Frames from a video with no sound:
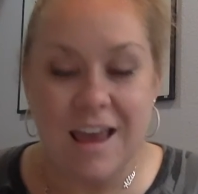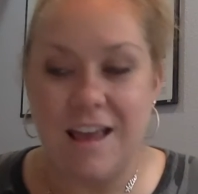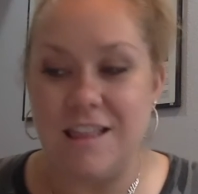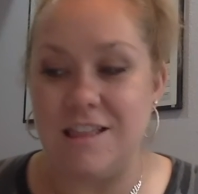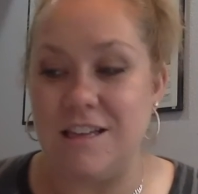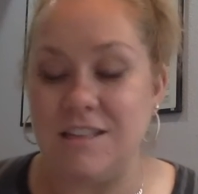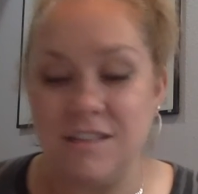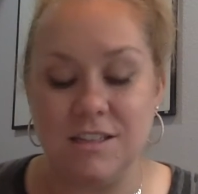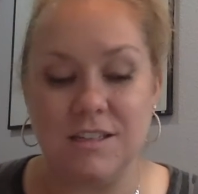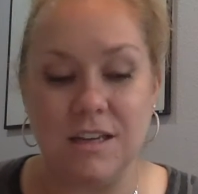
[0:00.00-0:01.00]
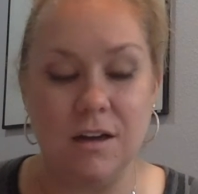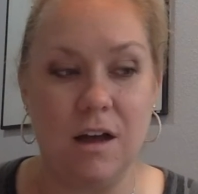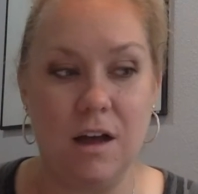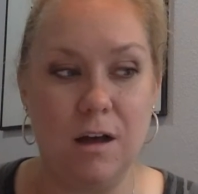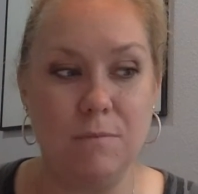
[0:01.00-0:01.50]
And this has
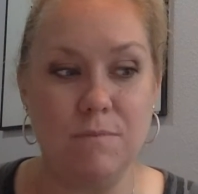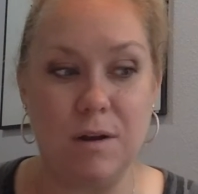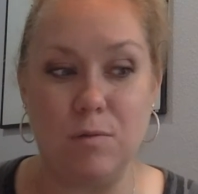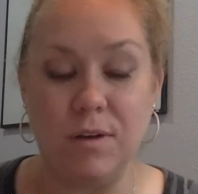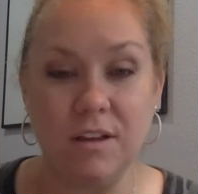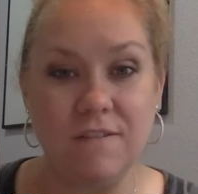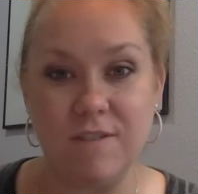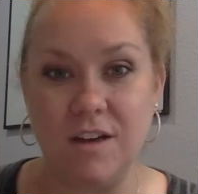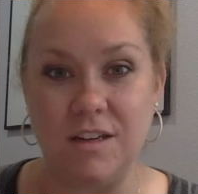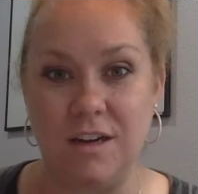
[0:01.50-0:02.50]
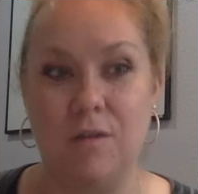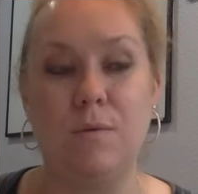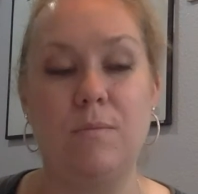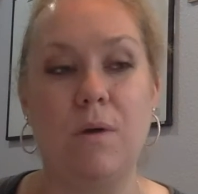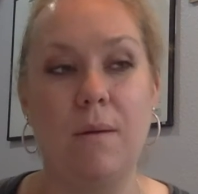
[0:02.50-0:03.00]
been a really fun year.
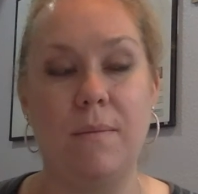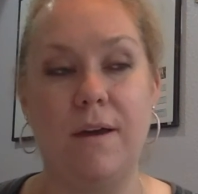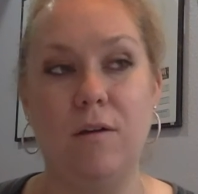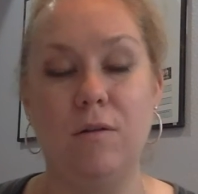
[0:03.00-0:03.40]
We brought my